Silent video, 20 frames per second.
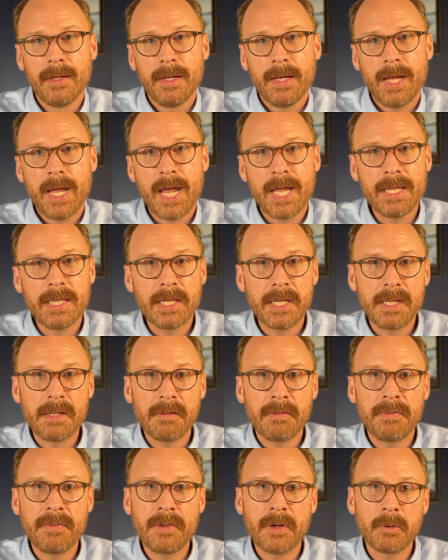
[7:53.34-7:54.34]
and
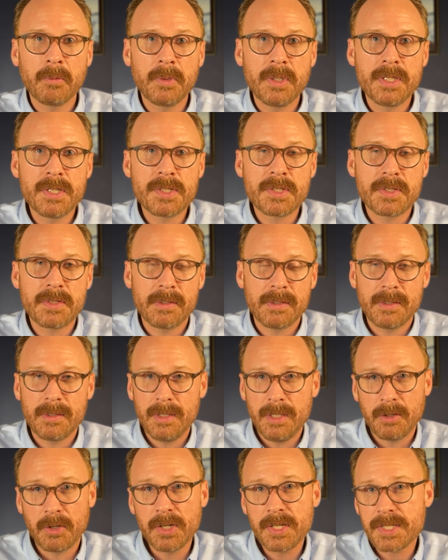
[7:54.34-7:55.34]
that there was,
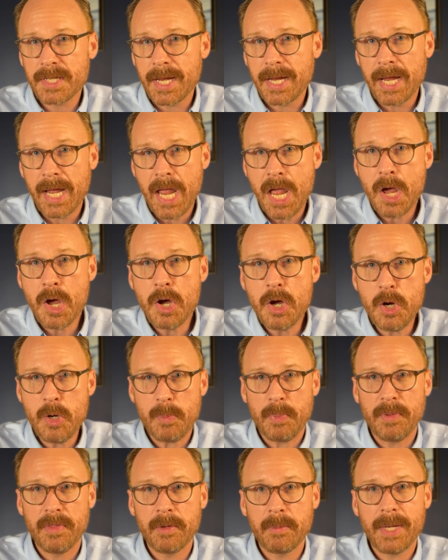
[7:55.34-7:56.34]
you could say, a
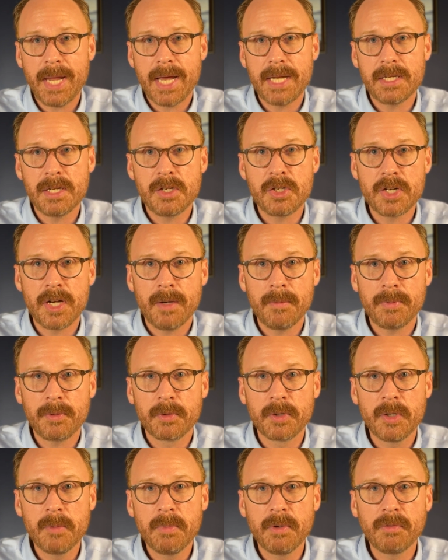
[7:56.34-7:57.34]
hoop that we had to jump
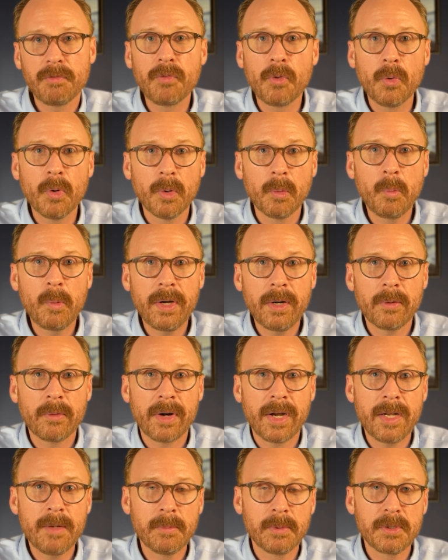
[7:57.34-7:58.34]
through before we were
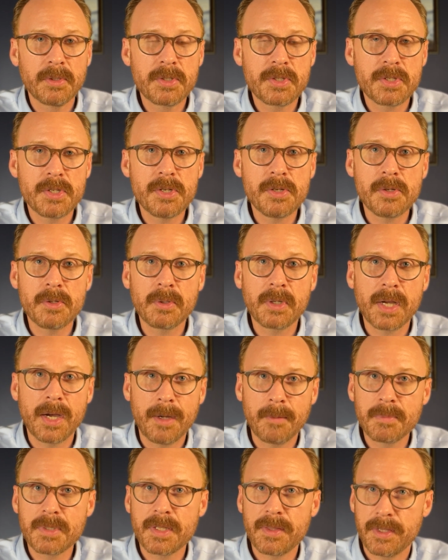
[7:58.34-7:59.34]
able to
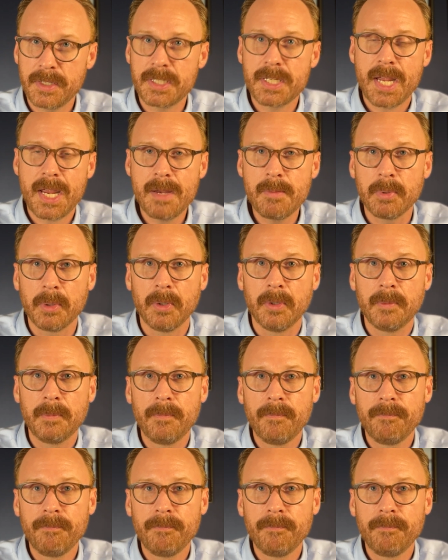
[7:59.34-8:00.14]
come to the table.